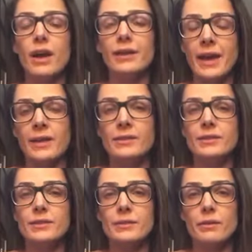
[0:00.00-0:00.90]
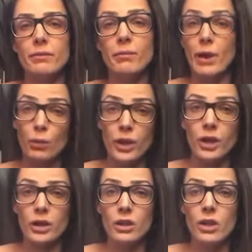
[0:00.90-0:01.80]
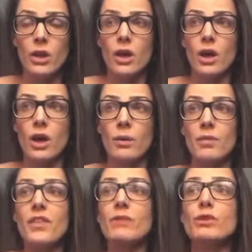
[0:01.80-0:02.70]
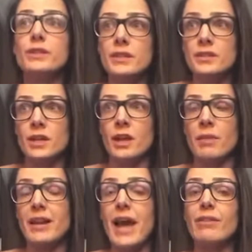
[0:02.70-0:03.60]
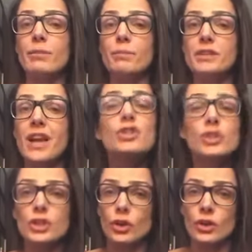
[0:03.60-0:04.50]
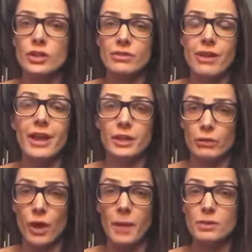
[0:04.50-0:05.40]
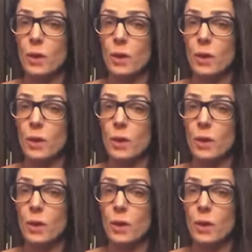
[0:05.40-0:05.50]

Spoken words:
against my will than resist him and have it potentially turn into violent rape.